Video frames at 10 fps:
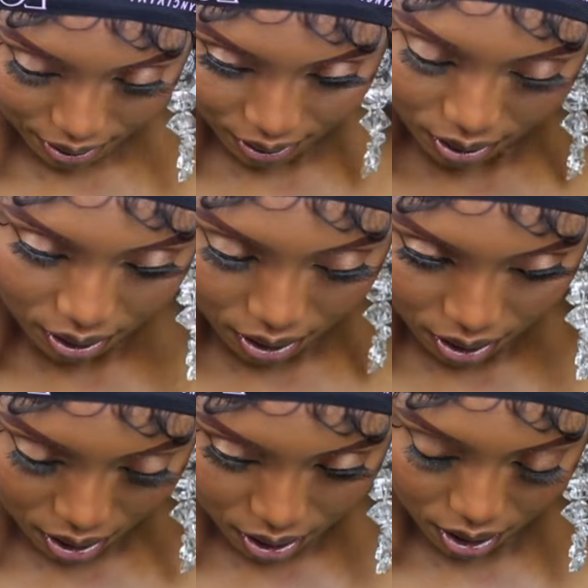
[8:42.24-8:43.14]
So after
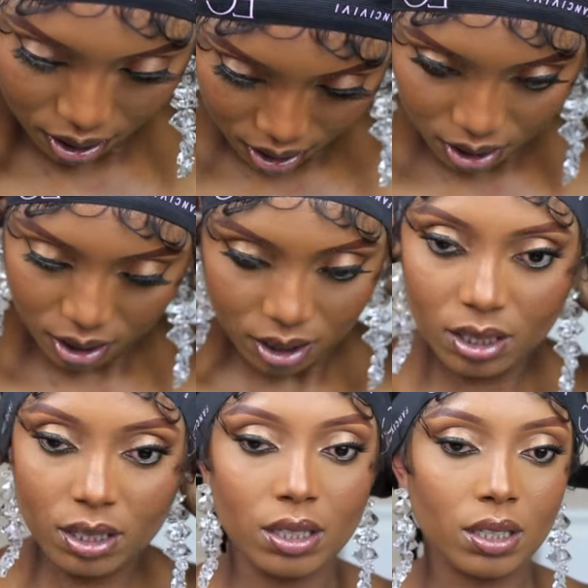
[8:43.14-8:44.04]
10 minutes, I'm gonna take
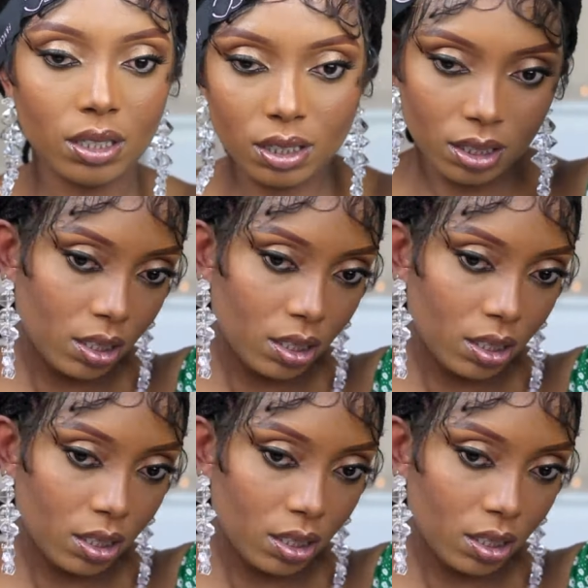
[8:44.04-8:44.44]
it off and try